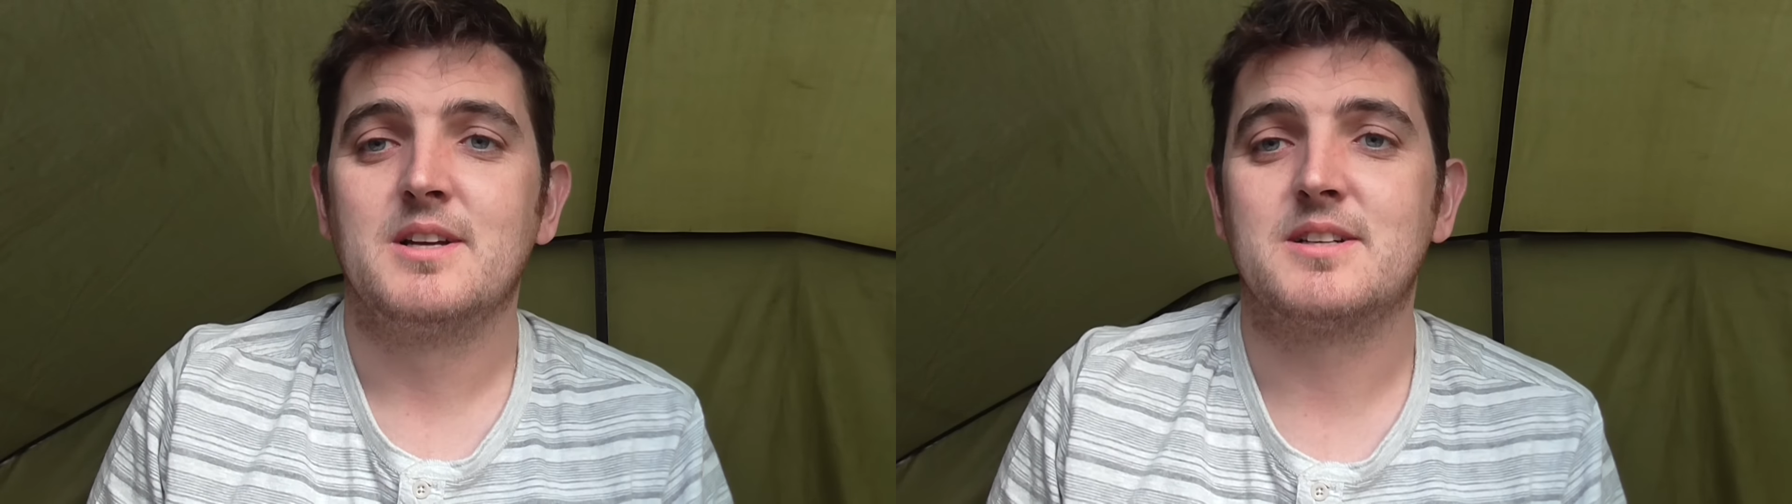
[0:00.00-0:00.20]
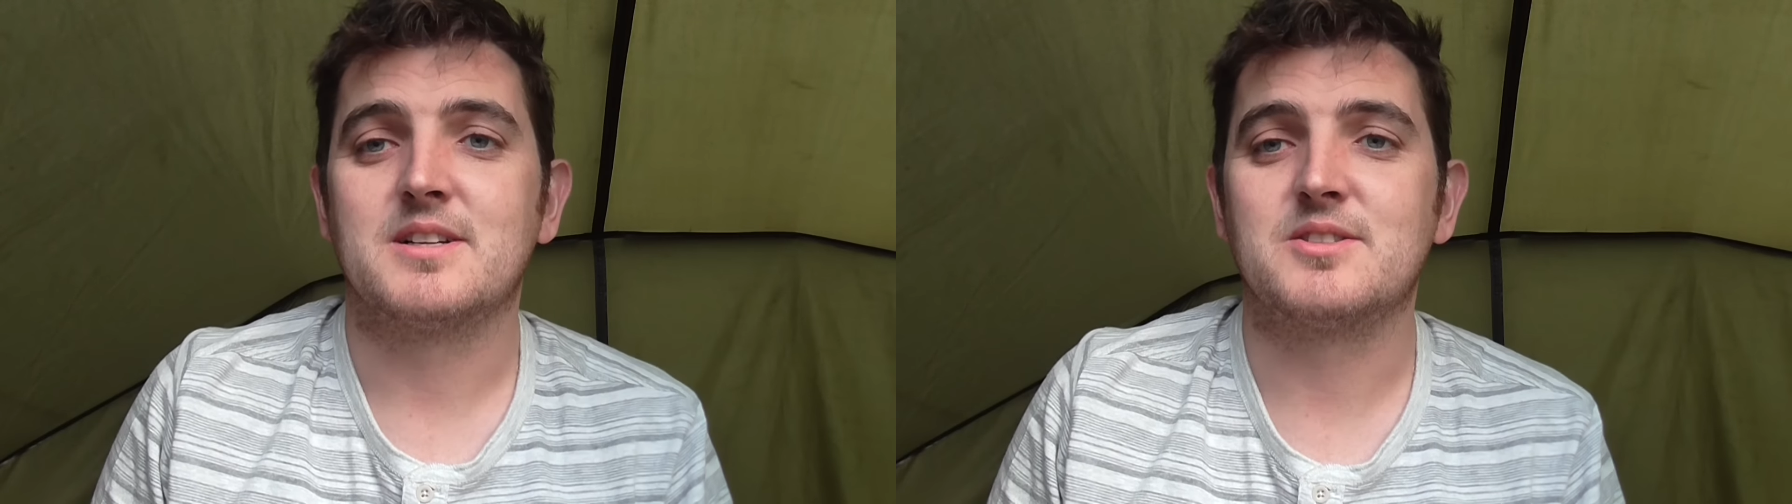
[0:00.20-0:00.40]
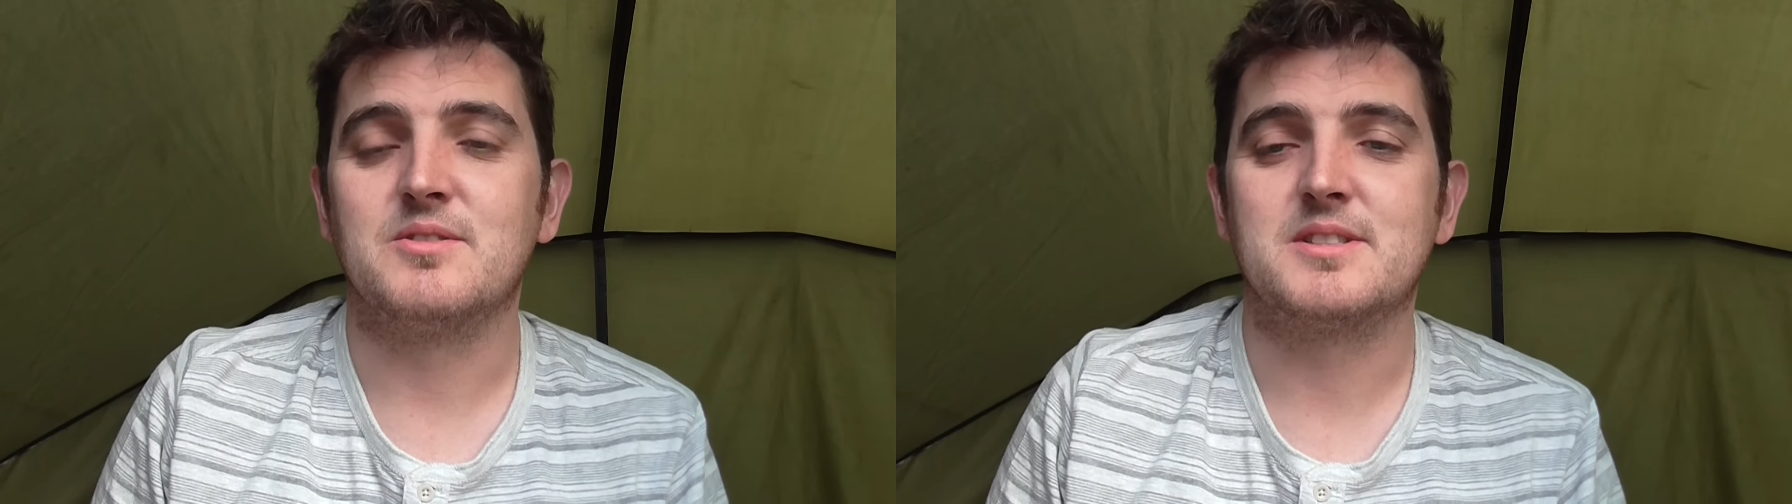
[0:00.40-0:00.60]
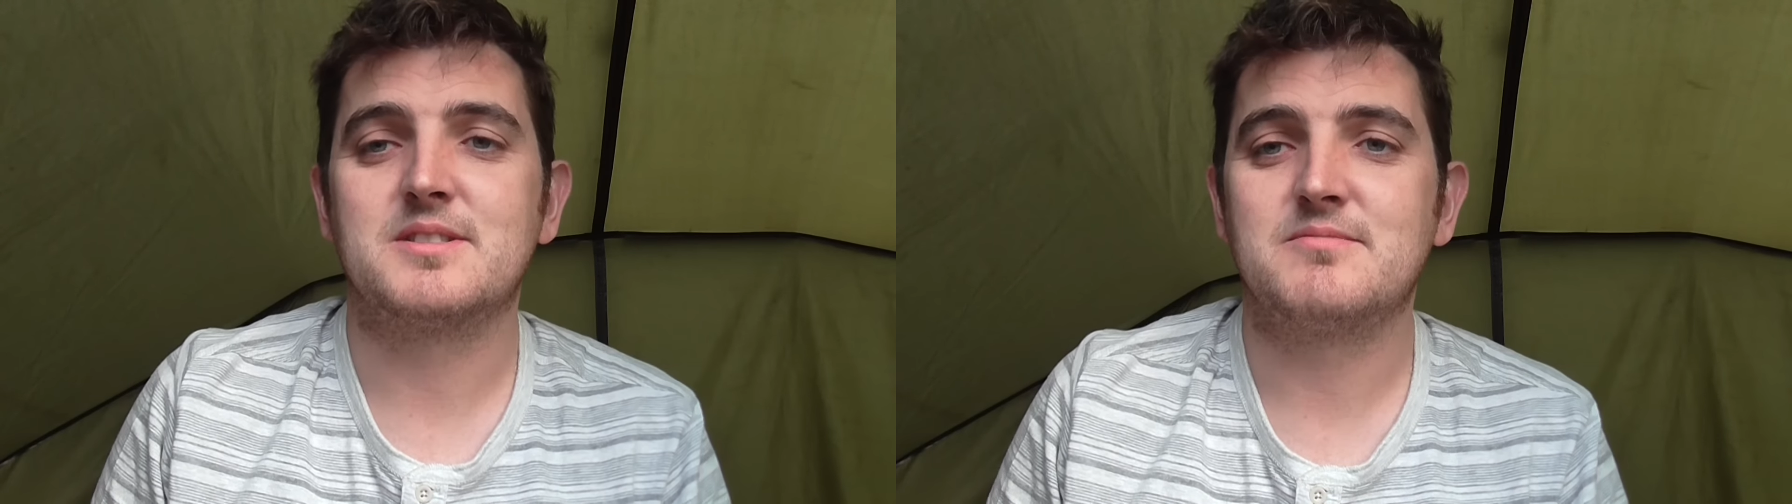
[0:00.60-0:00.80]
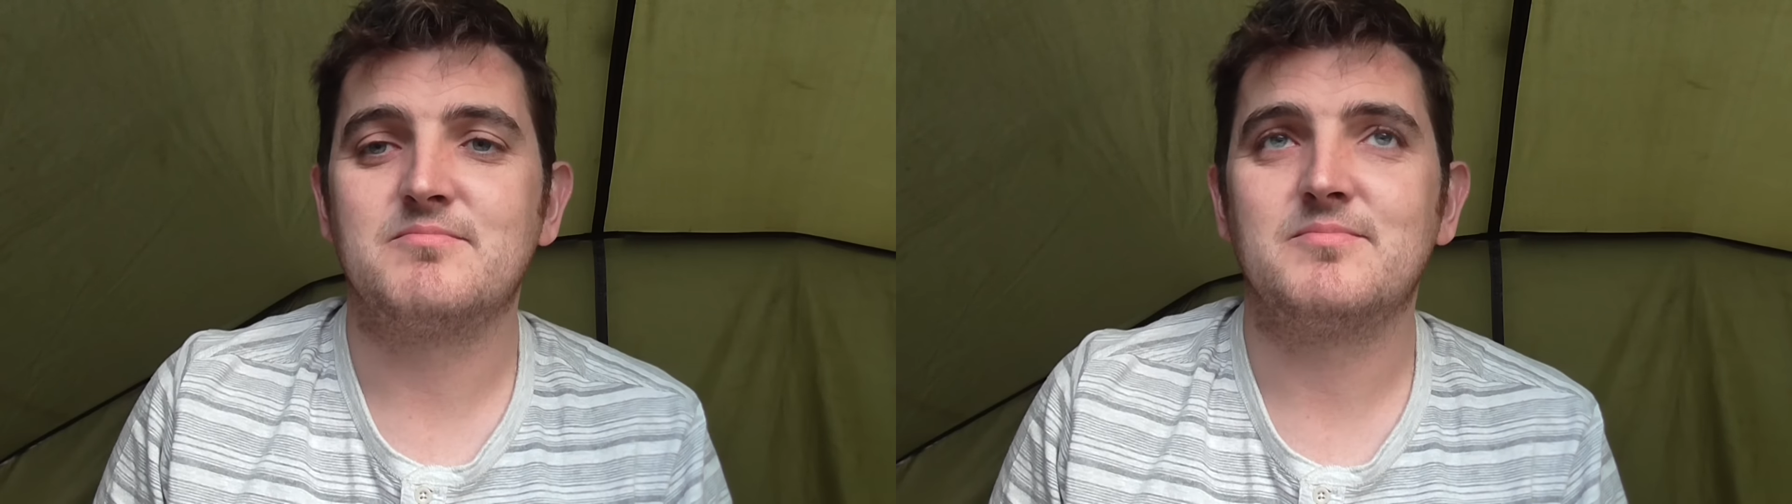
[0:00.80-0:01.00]
just so
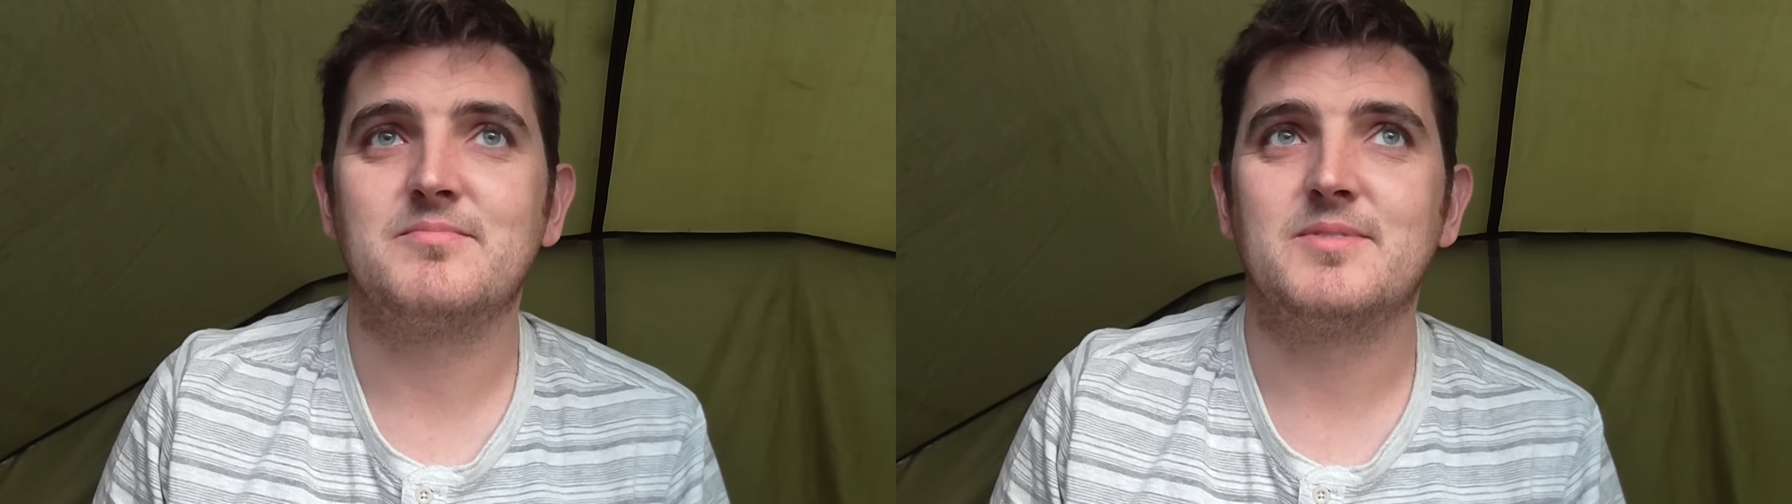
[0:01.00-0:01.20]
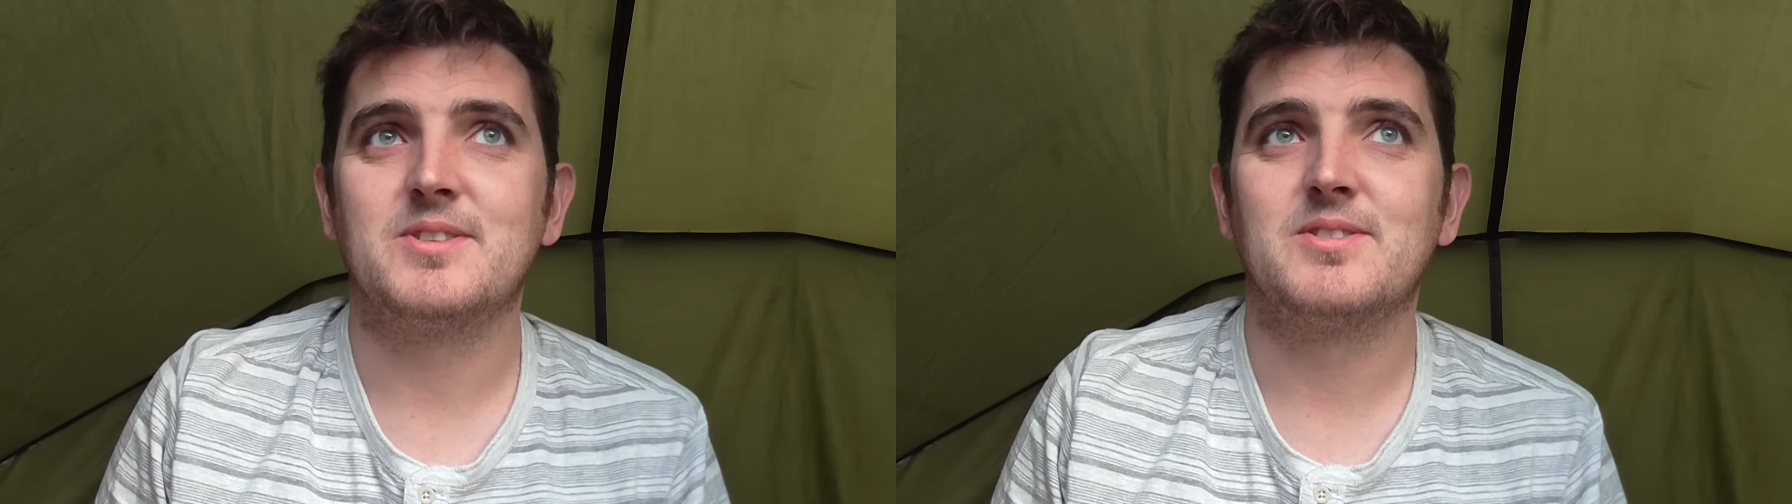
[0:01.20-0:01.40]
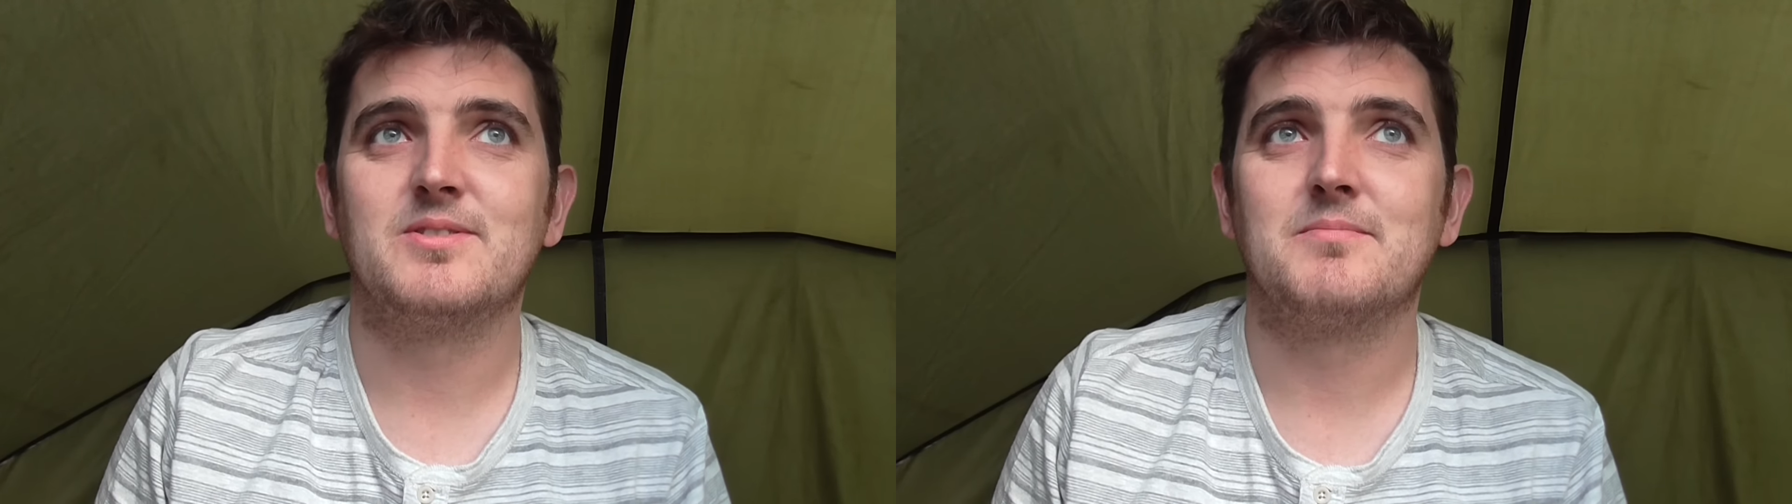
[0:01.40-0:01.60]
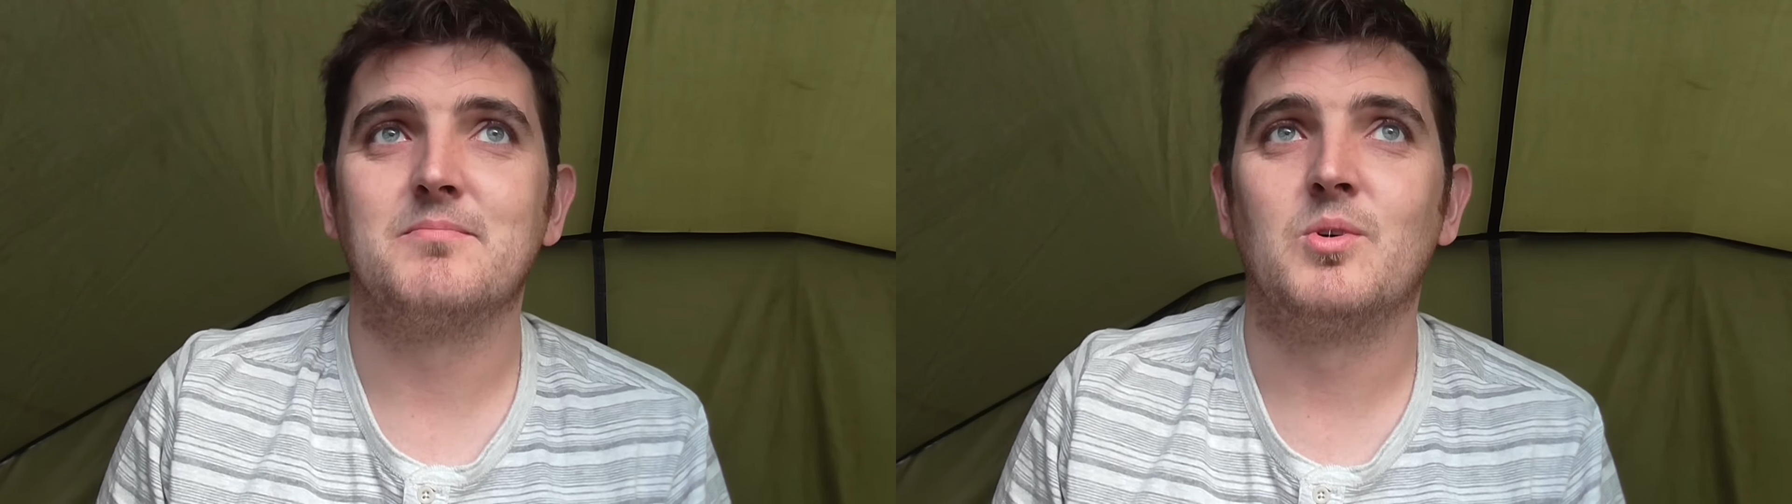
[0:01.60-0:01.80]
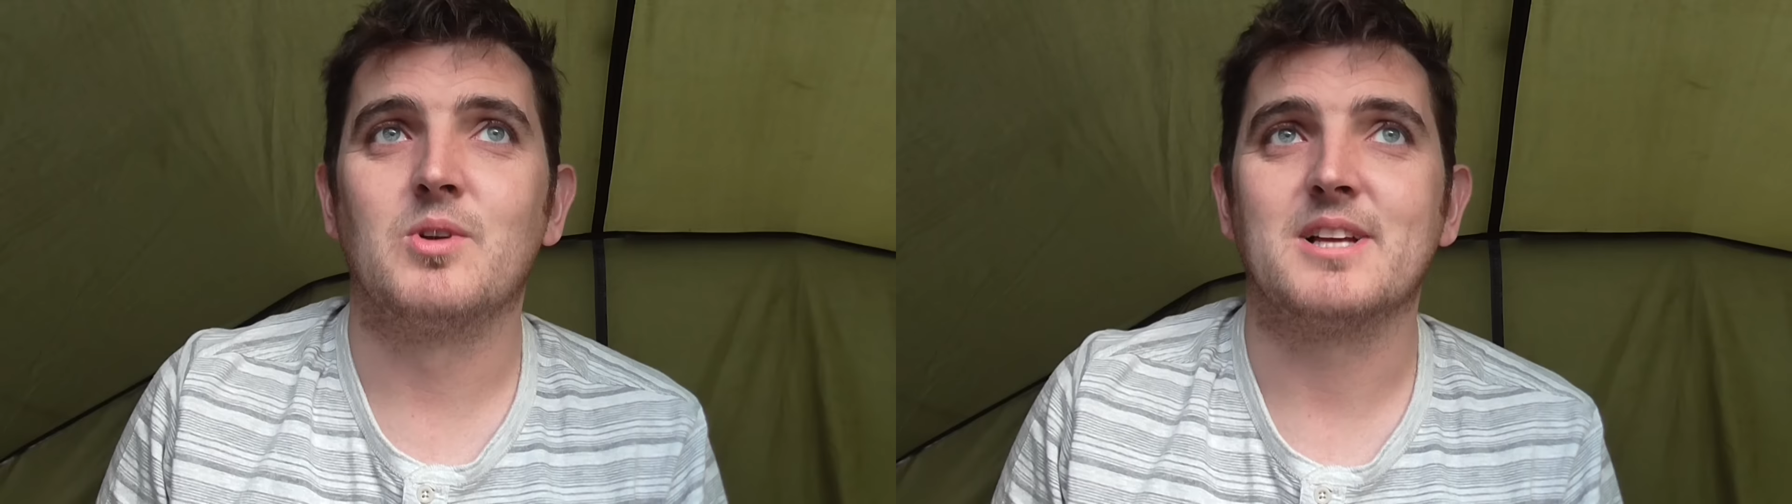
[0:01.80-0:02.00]
it's more